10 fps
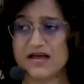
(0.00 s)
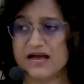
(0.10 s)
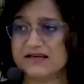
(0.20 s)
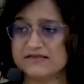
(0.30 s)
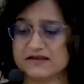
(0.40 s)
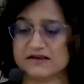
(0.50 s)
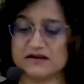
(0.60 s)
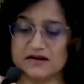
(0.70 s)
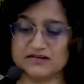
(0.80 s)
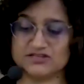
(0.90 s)
And I
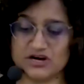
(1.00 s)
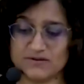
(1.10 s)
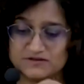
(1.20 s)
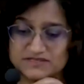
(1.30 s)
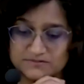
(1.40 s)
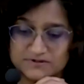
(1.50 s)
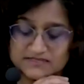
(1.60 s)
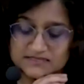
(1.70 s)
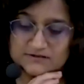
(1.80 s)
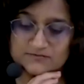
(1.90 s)
think Chalmers
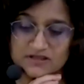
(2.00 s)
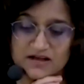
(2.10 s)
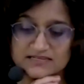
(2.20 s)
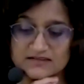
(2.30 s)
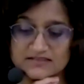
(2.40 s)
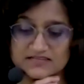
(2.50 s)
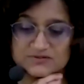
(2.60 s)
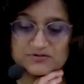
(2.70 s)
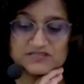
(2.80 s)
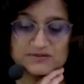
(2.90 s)
implicitly relies on
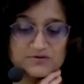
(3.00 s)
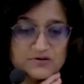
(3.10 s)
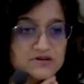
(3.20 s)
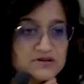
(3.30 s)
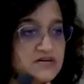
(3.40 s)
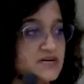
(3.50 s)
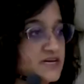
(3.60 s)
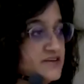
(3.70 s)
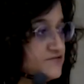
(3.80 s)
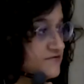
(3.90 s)
this principle
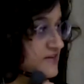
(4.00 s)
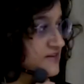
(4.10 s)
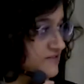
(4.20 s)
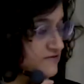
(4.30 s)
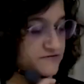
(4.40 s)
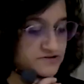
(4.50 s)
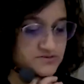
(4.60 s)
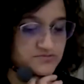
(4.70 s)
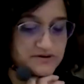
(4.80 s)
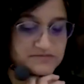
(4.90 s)
in defending the
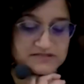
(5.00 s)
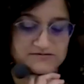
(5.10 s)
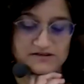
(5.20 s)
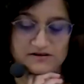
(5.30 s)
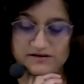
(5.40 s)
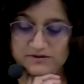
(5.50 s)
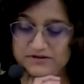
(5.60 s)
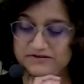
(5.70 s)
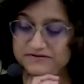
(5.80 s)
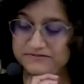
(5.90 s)
first premise of the
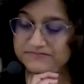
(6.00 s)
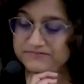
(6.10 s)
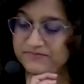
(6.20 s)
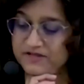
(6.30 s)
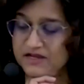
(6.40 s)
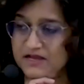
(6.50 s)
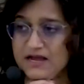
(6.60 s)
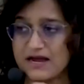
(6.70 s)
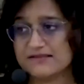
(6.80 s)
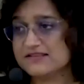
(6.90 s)
argument.
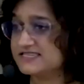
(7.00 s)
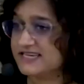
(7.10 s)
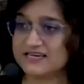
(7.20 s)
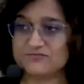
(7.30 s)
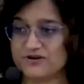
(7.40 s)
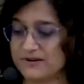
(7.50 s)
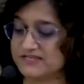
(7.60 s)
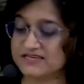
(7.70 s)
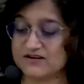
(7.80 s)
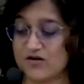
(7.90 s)
And the second
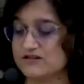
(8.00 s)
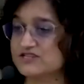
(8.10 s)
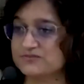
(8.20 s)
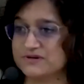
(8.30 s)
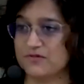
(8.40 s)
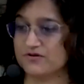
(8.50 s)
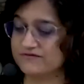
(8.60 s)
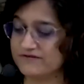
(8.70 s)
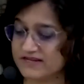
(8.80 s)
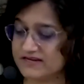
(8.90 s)
premise can also be
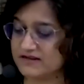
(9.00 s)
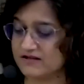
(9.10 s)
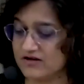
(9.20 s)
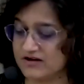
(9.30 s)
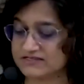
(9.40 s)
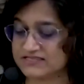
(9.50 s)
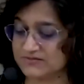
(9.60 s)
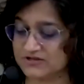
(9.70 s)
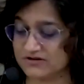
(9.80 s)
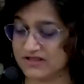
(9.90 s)
motivated along
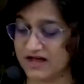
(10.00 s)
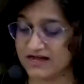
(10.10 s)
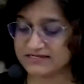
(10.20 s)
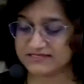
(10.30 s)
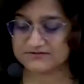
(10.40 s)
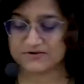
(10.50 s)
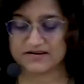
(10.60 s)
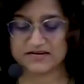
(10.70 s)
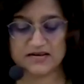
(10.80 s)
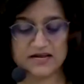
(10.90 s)
similar lines,
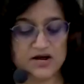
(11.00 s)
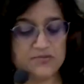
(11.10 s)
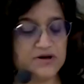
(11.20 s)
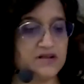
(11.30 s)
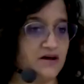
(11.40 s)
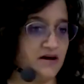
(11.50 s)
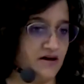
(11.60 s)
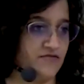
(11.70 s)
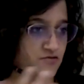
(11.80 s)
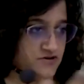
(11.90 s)
right? But
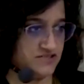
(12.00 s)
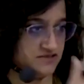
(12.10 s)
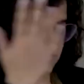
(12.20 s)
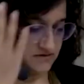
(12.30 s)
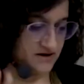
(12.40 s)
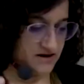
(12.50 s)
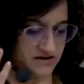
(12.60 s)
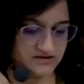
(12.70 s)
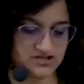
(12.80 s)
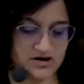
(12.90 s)
of course,
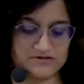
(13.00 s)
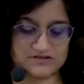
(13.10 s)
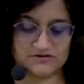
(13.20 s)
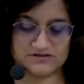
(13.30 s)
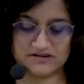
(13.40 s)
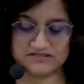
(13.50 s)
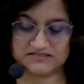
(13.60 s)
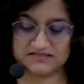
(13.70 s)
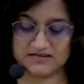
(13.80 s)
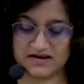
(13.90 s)
Chalmers goes on
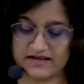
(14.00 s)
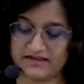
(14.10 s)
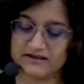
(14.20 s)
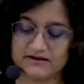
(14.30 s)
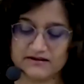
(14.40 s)
to deny,